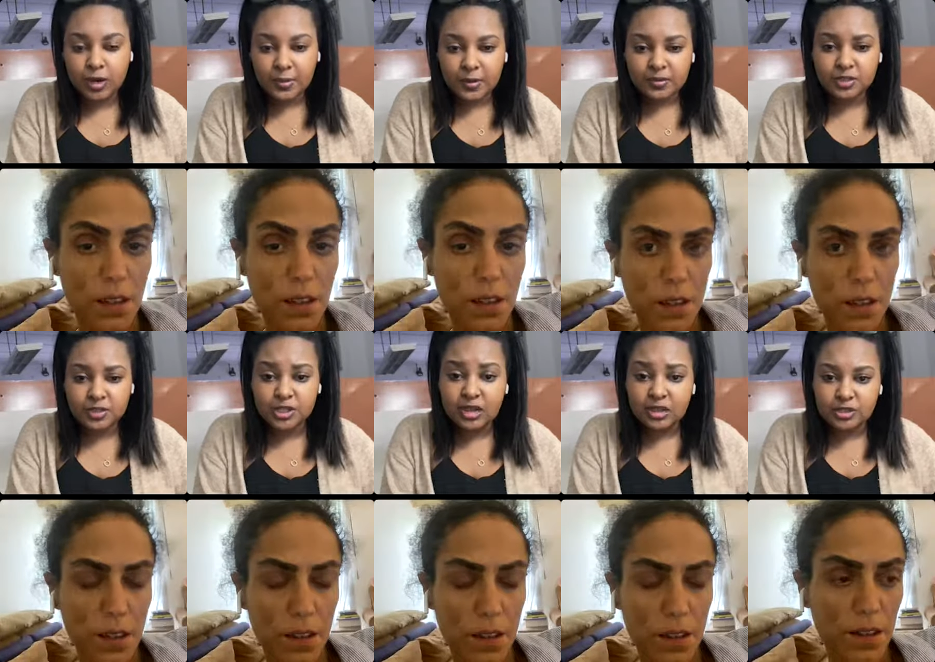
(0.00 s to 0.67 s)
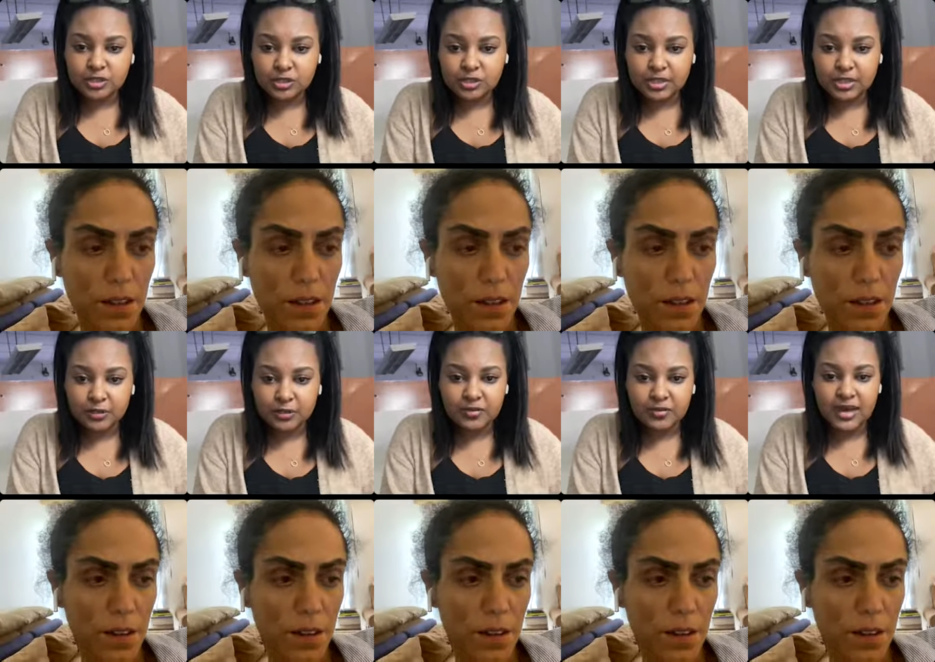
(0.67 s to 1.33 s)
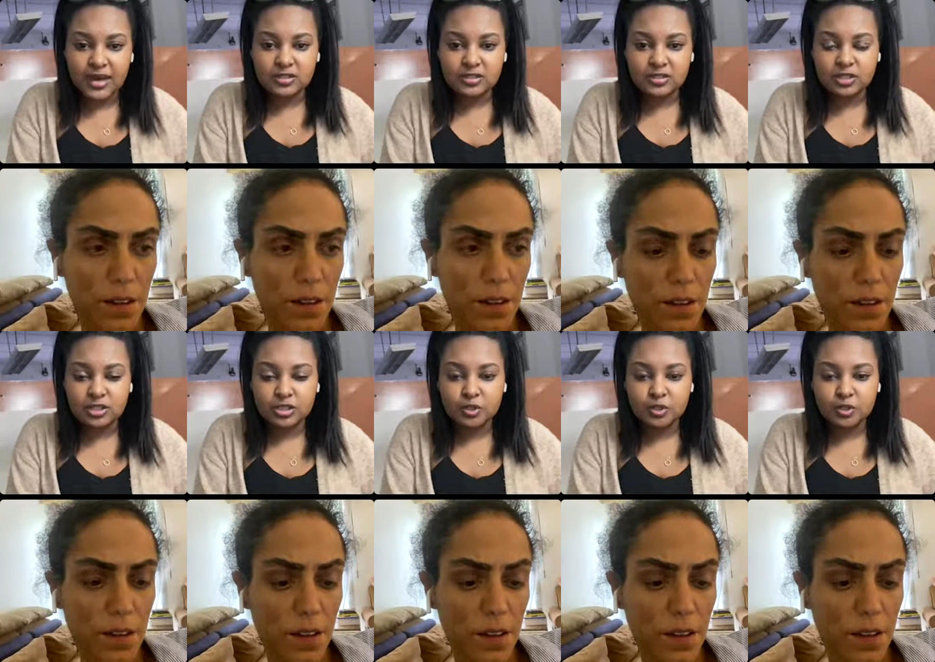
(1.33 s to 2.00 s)
Speaker 1: about the challenges that you've had and just the
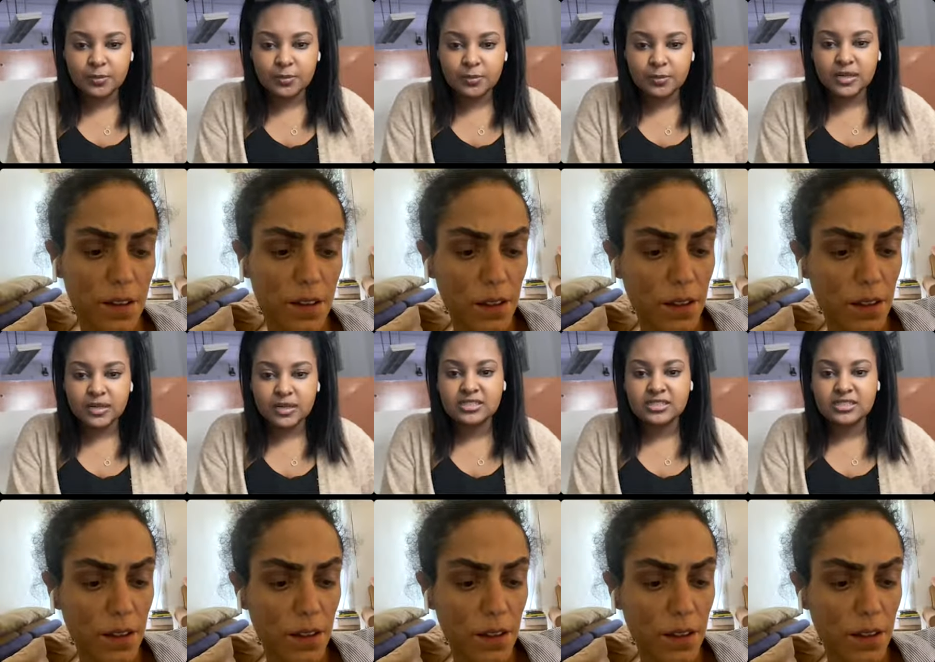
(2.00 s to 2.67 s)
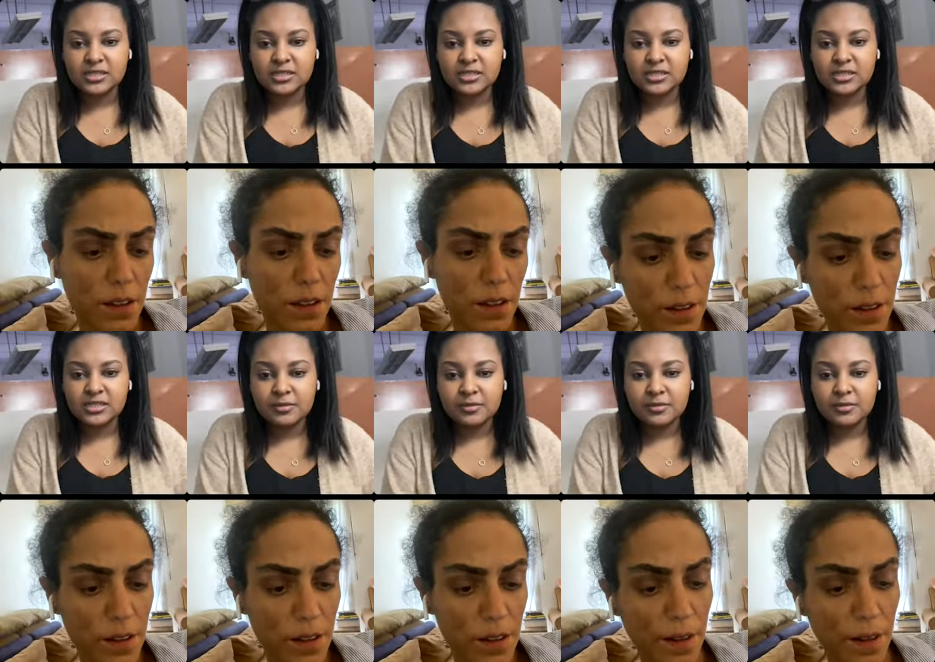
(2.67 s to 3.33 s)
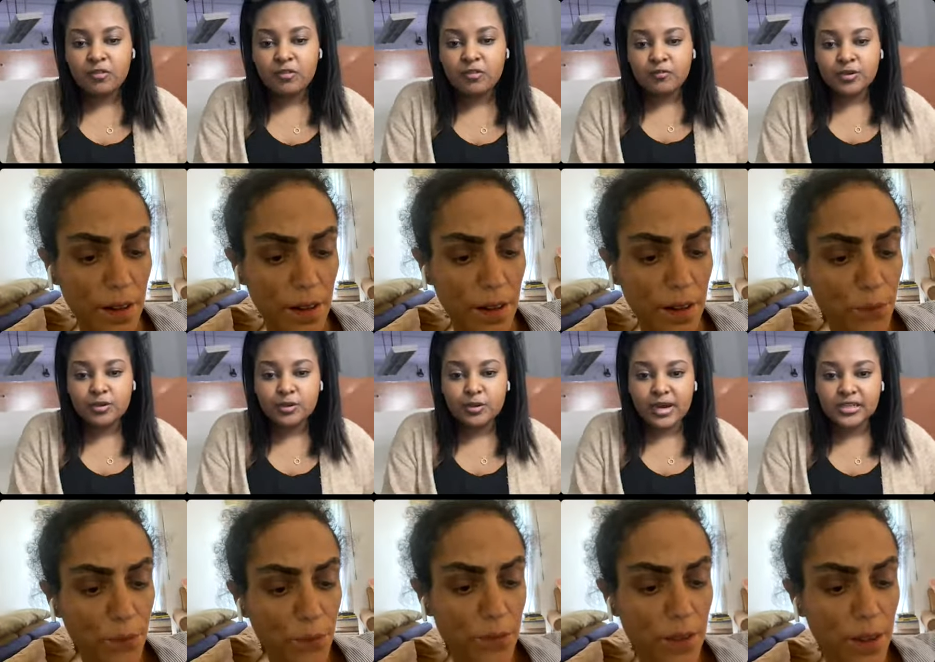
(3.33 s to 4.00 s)
struggle, but at the same time, yeah. for
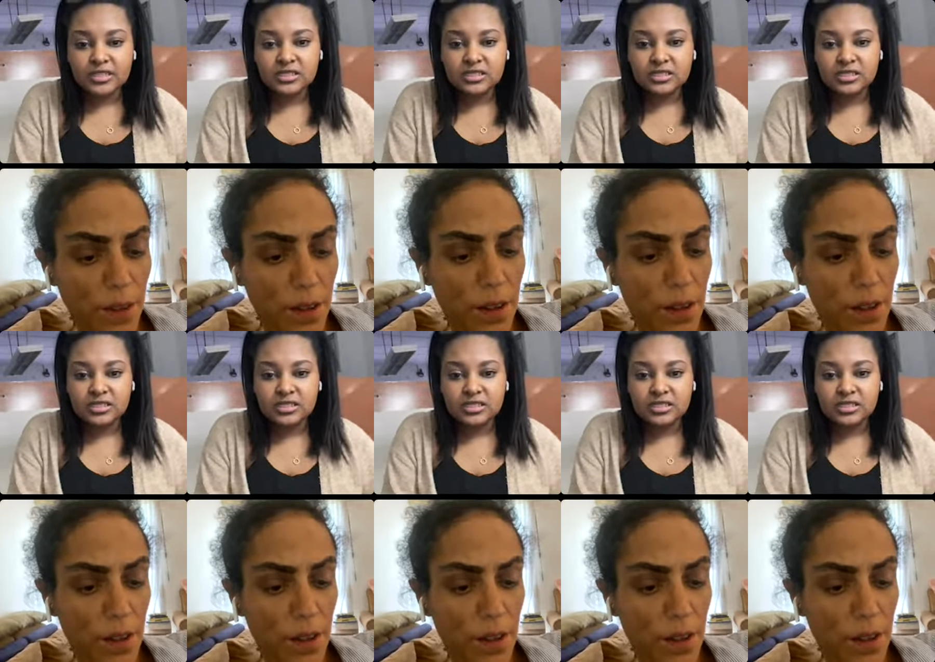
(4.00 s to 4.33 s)
you guys to